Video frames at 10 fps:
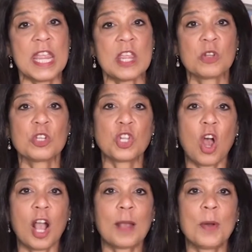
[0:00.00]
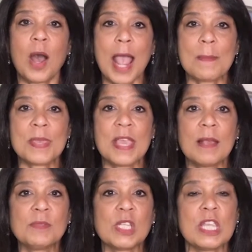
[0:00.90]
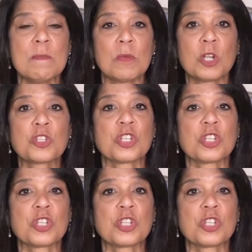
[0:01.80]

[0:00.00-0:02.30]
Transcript: Here to talk about I B M's Emerge